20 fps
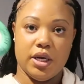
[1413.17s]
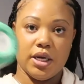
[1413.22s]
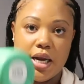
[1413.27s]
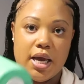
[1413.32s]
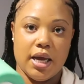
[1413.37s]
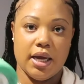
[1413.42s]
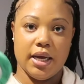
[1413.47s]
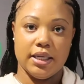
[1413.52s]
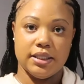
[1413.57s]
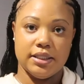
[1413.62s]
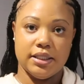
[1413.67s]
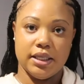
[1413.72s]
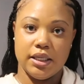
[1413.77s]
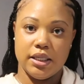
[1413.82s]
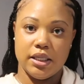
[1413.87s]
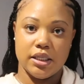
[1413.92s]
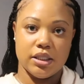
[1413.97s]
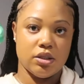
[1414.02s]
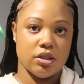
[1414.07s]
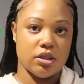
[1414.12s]
Like I said,
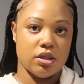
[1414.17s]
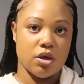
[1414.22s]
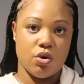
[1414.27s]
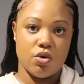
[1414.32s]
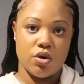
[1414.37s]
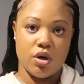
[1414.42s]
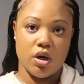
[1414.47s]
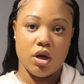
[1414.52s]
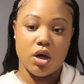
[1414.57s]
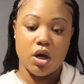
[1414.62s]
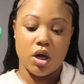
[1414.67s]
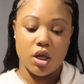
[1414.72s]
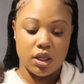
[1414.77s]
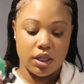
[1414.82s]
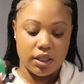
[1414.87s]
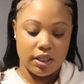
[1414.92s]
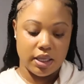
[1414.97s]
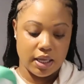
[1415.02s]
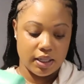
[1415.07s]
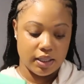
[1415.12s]
this is the only
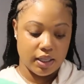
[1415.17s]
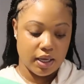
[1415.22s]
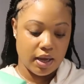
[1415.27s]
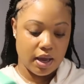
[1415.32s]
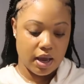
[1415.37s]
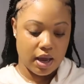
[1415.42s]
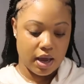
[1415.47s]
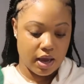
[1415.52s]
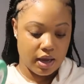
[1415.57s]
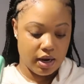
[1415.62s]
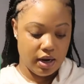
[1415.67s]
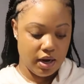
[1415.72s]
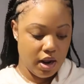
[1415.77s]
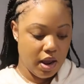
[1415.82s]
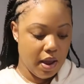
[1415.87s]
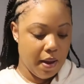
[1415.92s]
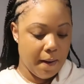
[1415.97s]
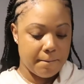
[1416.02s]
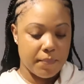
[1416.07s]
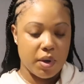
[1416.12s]
color that they had.
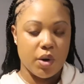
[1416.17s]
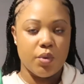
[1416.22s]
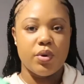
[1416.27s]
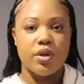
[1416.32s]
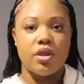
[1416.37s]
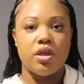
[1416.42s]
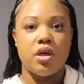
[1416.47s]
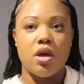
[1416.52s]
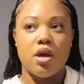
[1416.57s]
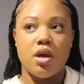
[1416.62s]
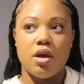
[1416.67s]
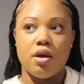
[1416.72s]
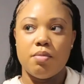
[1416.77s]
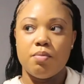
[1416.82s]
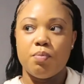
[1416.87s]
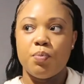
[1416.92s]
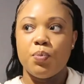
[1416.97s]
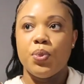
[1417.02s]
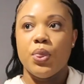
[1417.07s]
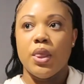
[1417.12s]
But with
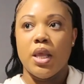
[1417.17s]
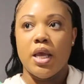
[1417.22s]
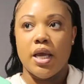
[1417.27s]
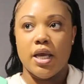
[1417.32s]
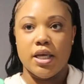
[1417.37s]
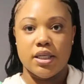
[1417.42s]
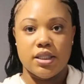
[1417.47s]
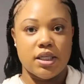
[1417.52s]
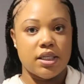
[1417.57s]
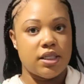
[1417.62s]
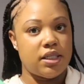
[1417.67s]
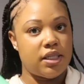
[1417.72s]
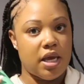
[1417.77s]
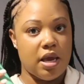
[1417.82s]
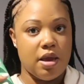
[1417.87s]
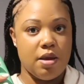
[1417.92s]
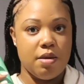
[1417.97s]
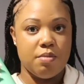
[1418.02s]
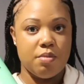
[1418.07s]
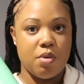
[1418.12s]
him, it's the
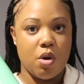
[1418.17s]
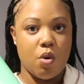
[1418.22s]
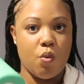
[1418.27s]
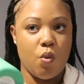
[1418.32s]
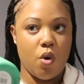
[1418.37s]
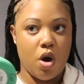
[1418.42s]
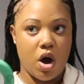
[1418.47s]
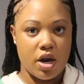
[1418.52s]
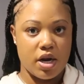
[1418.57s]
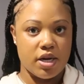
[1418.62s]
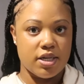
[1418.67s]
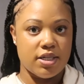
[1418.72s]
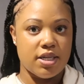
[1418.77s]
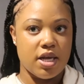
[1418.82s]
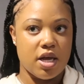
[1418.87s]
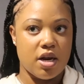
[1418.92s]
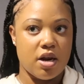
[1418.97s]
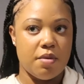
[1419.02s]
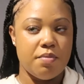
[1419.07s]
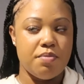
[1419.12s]
same water
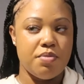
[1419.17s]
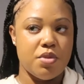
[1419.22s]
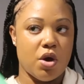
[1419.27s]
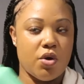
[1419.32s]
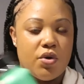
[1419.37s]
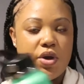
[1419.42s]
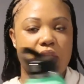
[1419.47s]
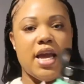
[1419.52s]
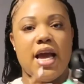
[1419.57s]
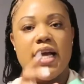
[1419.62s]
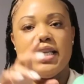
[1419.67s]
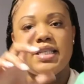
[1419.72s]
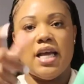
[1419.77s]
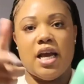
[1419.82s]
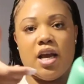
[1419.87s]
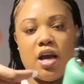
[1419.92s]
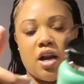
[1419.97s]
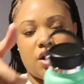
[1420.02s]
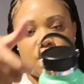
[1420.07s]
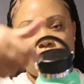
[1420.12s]
setup. No, he has
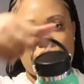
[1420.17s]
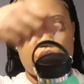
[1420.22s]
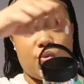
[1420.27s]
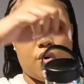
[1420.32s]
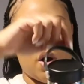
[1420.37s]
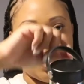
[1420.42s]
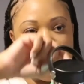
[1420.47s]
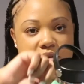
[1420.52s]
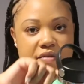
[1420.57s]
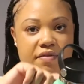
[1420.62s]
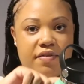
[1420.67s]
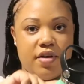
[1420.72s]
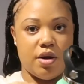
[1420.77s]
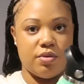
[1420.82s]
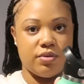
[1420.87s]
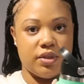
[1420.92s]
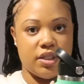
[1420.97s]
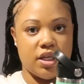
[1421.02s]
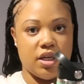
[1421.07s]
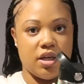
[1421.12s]
like a little water
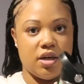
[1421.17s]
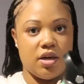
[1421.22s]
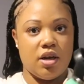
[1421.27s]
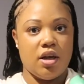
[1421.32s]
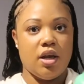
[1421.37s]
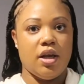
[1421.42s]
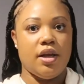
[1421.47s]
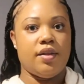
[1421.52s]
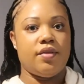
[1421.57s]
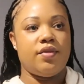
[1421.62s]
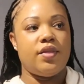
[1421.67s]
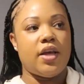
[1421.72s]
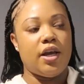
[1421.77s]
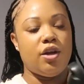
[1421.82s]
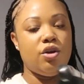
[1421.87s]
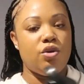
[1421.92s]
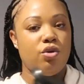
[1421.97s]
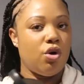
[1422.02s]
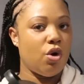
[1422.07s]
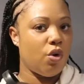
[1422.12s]
fountain that
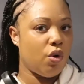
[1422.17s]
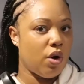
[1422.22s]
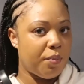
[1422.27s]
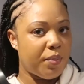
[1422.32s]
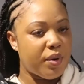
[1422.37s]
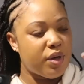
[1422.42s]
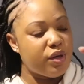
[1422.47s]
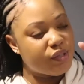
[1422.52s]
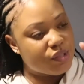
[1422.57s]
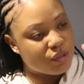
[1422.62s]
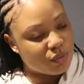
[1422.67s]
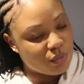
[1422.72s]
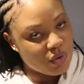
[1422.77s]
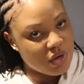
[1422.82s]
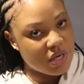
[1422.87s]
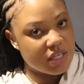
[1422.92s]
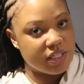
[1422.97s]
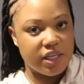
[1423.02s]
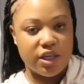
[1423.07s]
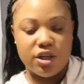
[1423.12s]
you go up and you
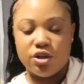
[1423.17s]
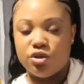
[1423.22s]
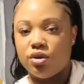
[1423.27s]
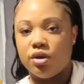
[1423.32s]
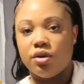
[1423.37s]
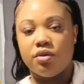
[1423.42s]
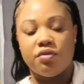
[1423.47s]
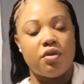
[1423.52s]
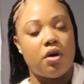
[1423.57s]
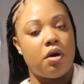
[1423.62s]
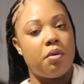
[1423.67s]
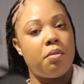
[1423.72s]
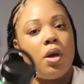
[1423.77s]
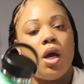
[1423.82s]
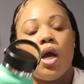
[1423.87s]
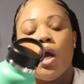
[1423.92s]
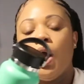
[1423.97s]
squeeze and you drink from.